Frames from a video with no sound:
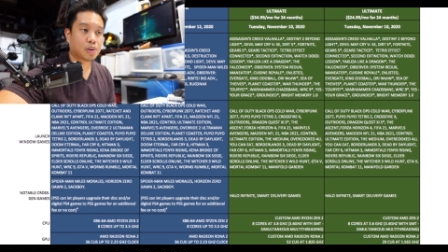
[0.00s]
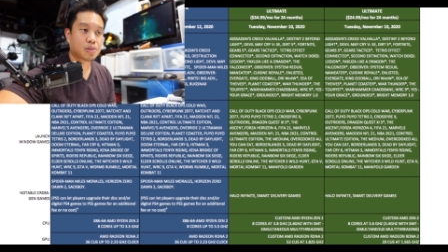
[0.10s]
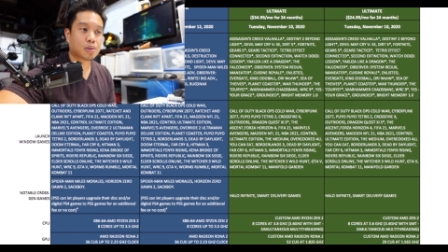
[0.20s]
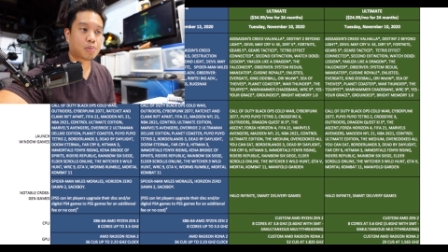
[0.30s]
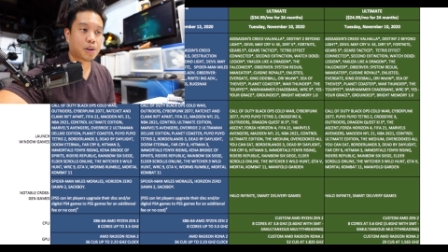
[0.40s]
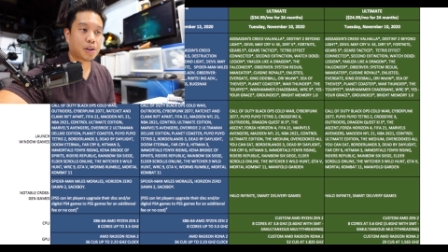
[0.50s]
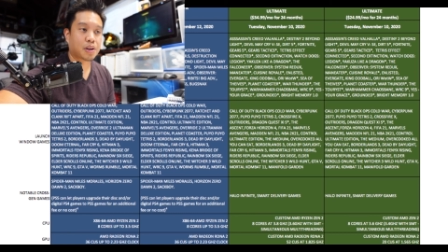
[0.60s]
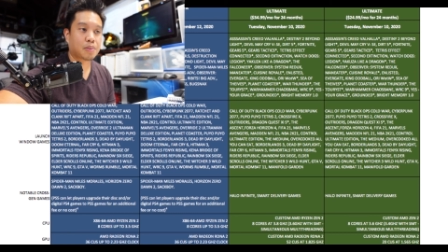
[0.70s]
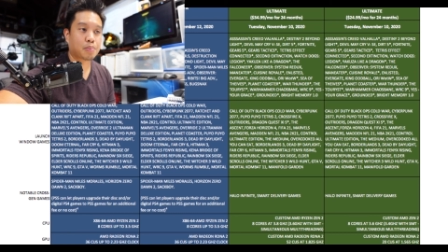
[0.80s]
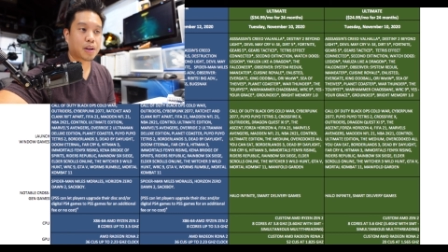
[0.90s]
those look pretty
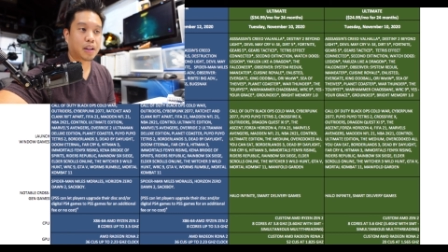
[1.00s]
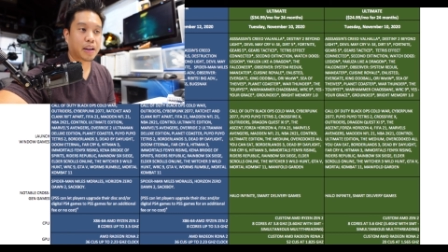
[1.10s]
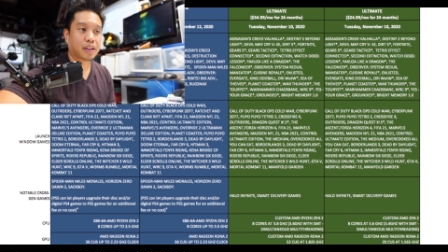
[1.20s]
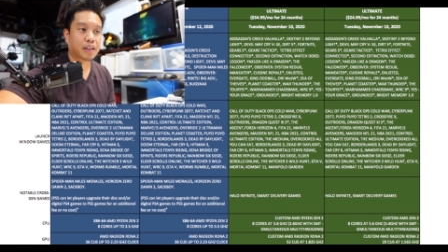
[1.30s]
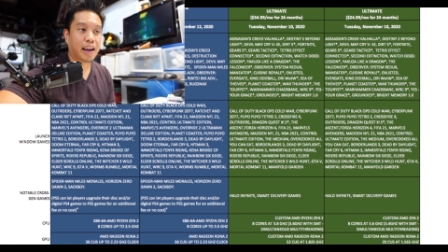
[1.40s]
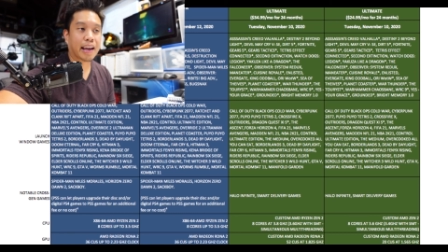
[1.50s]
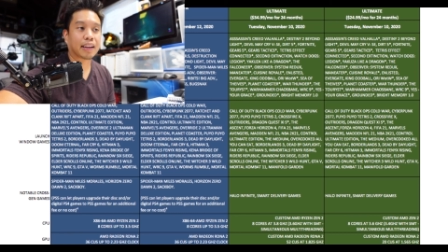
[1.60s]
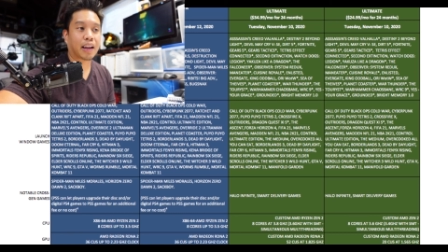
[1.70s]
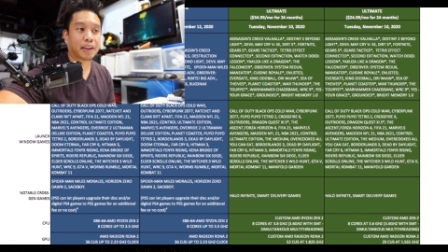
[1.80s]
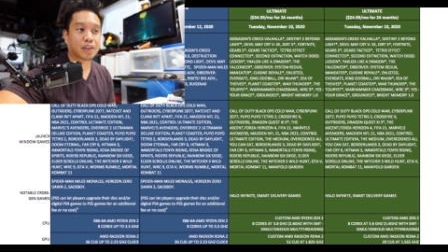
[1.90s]
good. But, like, the
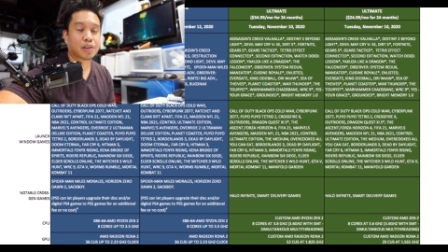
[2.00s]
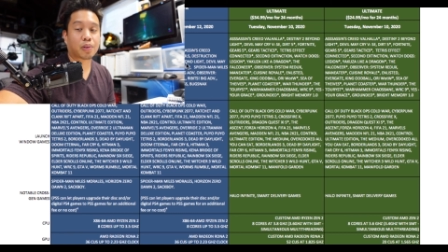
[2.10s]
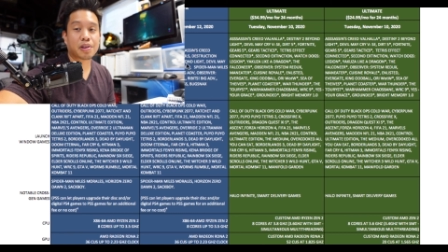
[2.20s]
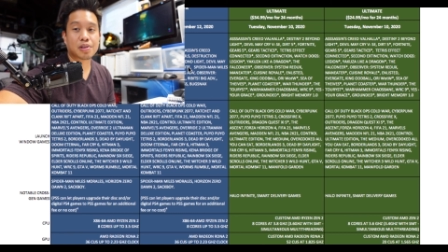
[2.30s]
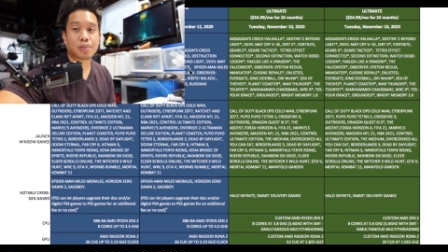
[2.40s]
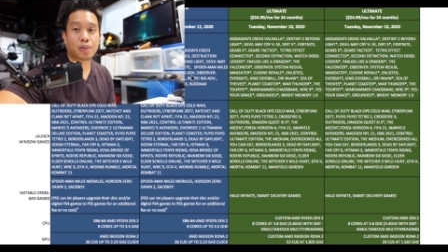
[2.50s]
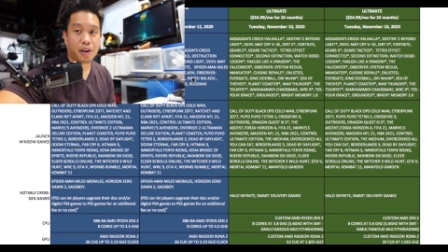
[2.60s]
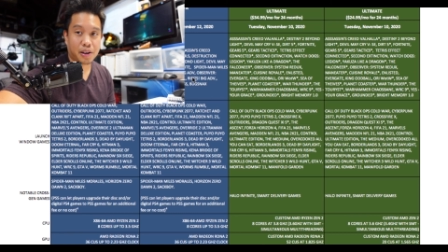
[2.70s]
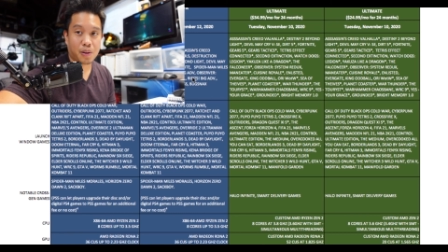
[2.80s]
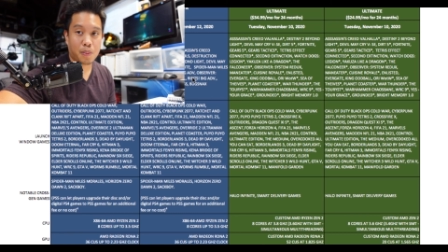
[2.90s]
headliner, the reason
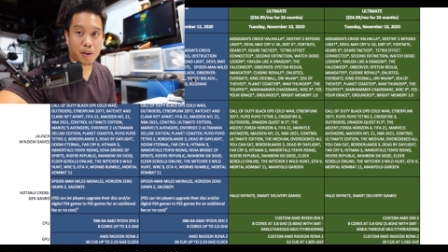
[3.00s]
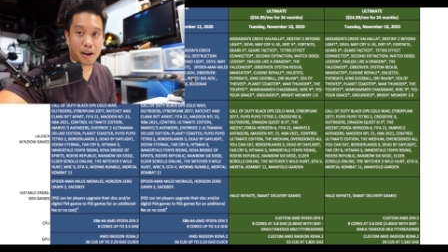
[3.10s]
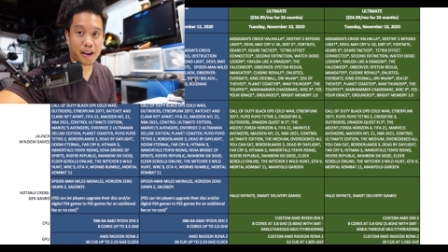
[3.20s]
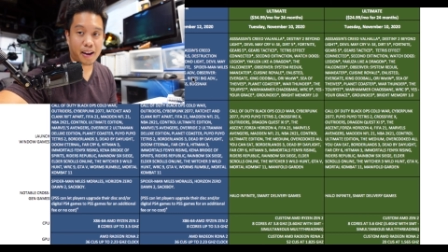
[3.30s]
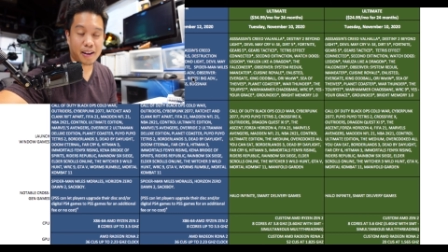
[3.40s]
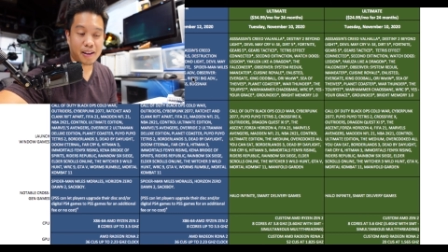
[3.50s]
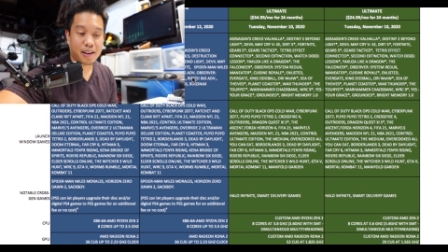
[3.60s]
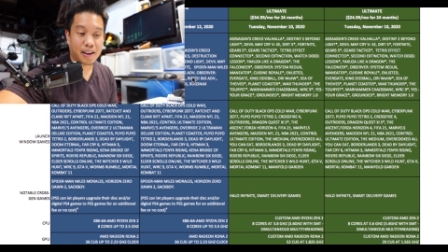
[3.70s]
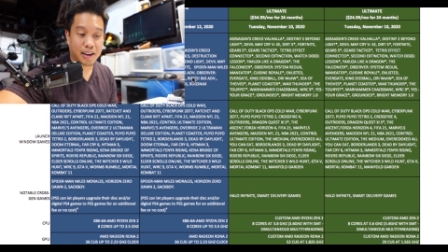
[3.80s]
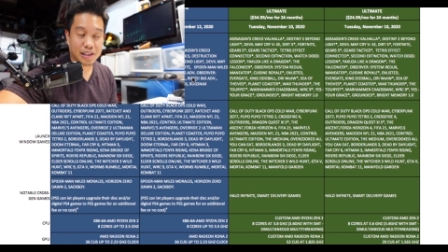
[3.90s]
why you buy
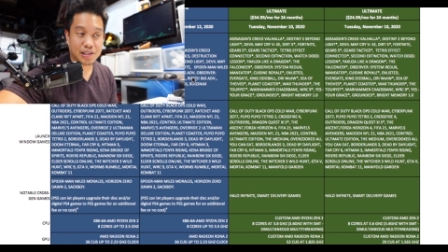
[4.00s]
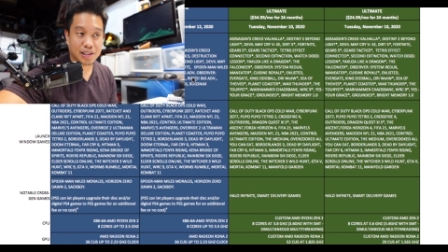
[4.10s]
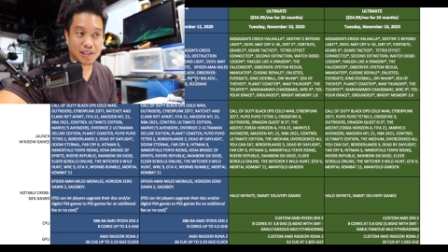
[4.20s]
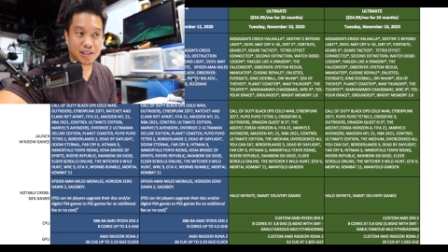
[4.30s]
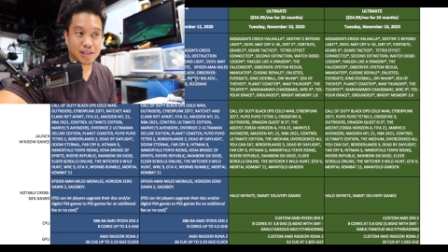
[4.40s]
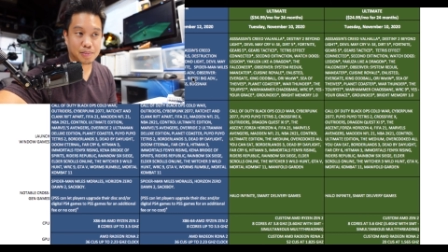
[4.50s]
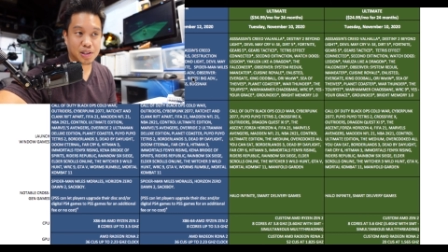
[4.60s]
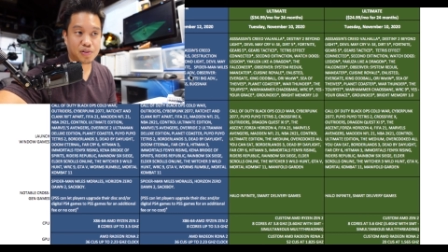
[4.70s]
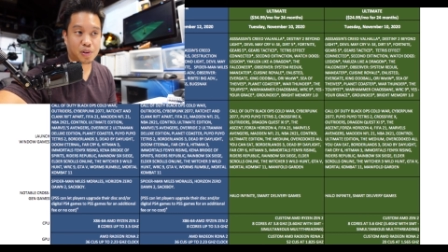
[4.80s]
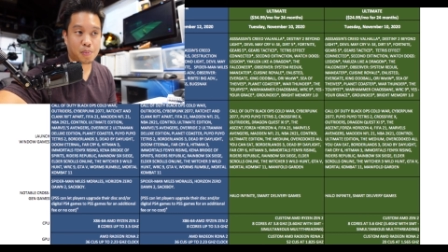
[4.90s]
a next-gen system
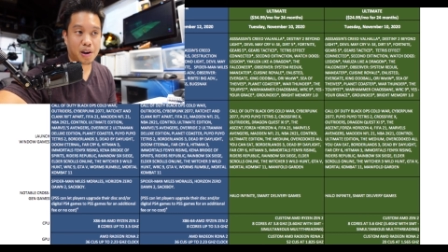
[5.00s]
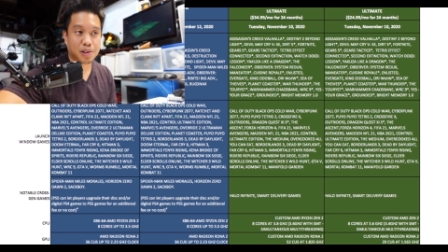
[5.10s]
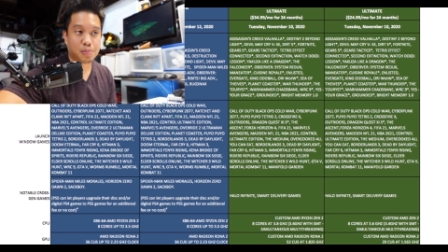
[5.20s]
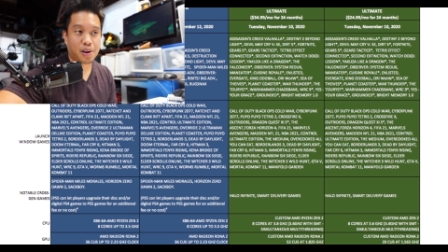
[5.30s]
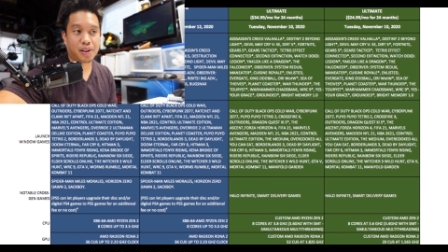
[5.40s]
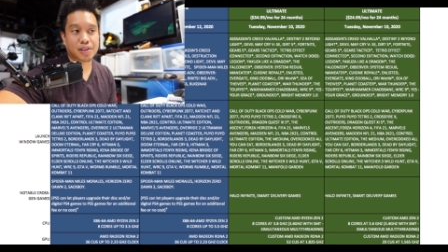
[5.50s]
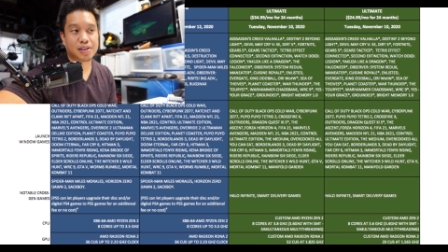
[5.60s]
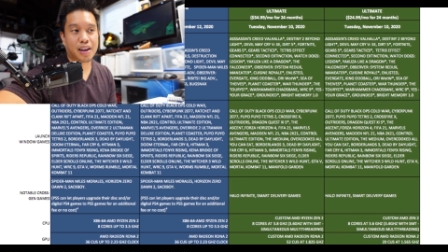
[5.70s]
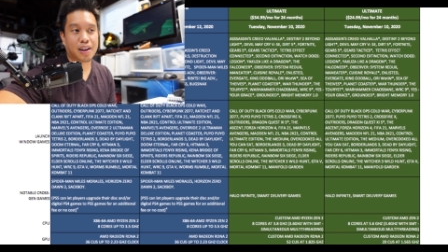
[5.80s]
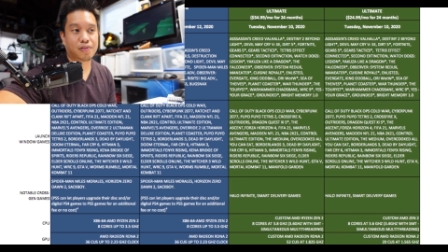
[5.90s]
is for Miles
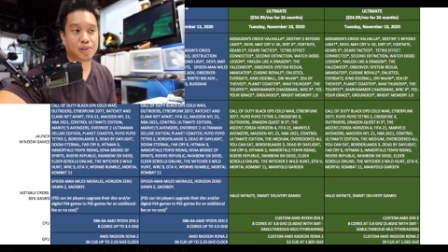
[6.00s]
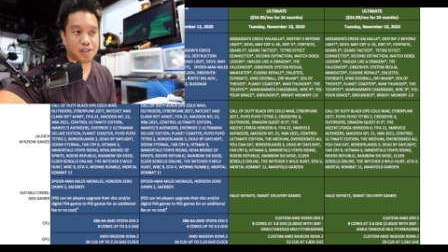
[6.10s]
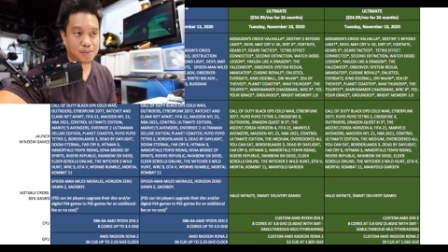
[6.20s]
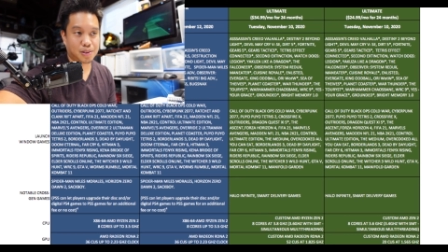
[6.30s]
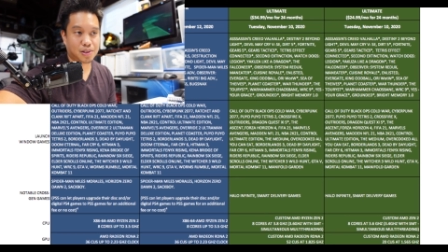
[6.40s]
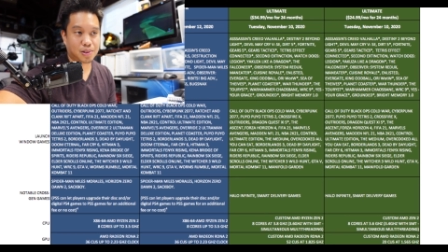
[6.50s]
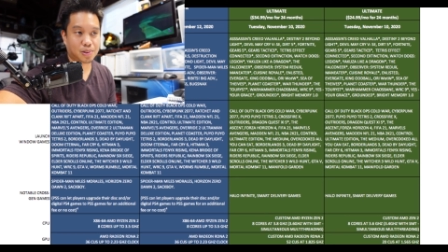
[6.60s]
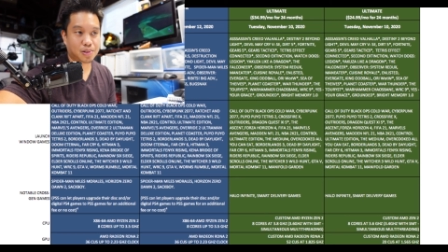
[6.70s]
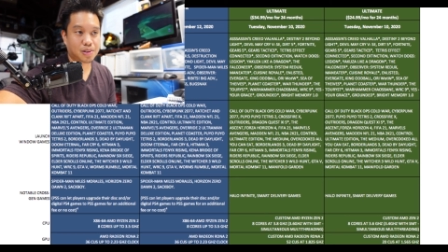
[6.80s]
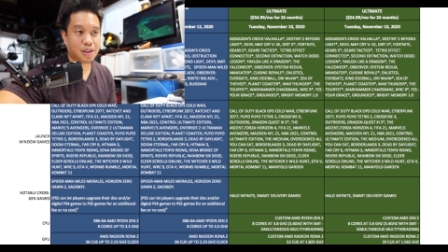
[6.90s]
Morales and for Demon's
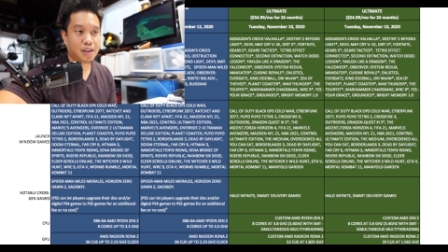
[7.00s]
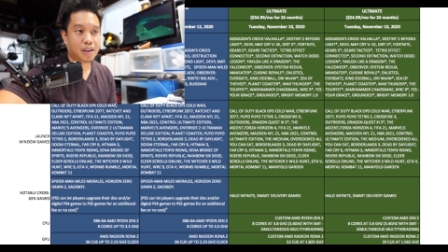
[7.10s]
Souls.